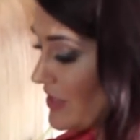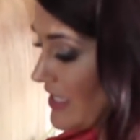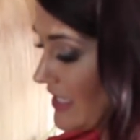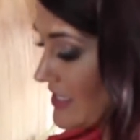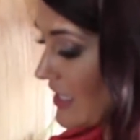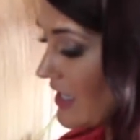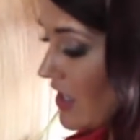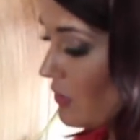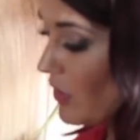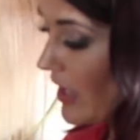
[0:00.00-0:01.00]
where these
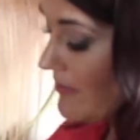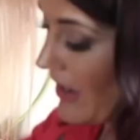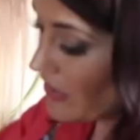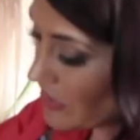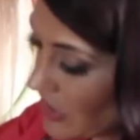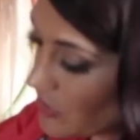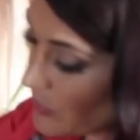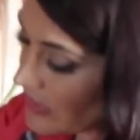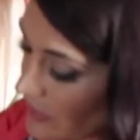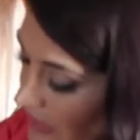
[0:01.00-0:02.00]
will come out. Then you
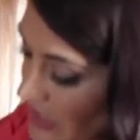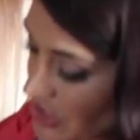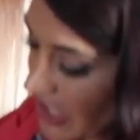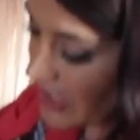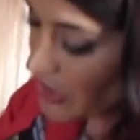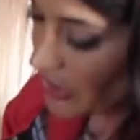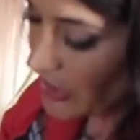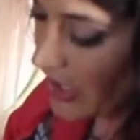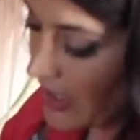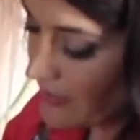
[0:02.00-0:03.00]
really wanna check
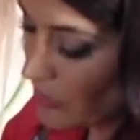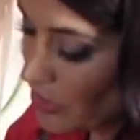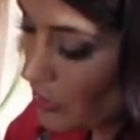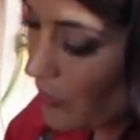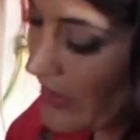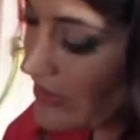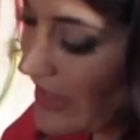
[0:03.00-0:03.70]
your, um, your wear